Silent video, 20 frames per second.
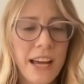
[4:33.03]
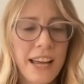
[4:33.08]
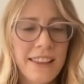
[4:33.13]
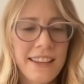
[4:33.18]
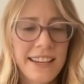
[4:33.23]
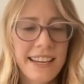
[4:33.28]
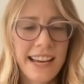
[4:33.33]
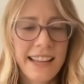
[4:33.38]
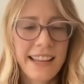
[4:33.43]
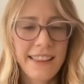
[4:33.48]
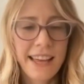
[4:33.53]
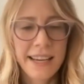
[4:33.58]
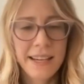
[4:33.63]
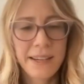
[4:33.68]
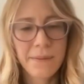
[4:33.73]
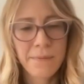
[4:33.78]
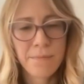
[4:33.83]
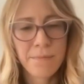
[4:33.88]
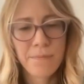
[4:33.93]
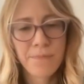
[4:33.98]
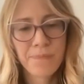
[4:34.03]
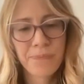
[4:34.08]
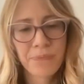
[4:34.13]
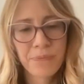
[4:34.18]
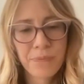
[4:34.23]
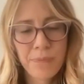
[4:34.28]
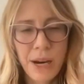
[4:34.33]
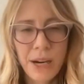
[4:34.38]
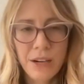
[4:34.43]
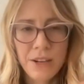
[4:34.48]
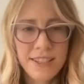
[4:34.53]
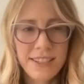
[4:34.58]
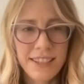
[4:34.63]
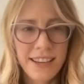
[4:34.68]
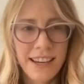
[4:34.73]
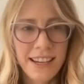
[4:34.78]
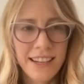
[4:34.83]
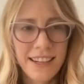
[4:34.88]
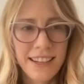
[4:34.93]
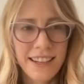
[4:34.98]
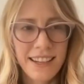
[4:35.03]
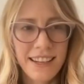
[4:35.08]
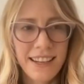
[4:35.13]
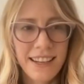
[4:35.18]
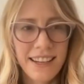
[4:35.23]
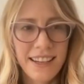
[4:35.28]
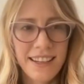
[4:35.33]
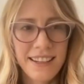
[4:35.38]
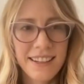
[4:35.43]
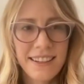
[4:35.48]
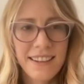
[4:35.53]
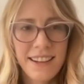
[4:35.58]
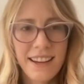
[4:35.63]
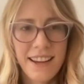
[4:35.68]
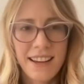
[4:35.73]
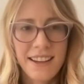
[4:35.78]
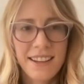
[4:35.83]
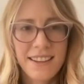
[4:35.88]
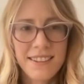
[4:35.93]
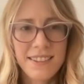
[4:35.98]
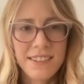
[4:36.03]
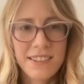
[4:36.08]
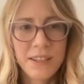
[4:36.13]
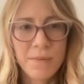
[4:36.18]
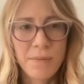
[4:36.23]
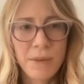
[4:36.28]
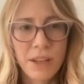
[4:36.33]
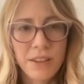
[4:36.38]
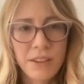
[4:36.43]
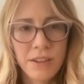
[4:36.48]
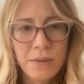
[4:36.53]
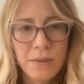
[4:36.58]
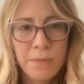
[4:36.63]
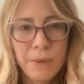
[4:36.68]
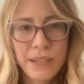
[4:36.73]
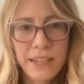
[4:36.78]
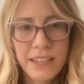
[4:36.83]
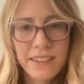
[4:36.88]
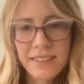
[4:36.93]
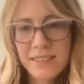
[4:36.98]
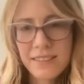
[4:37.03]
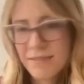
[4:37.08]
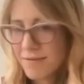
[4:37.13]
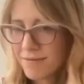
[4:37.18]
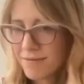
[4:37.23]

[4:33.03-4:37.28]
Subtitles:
I think it had like Parasite in it and some other big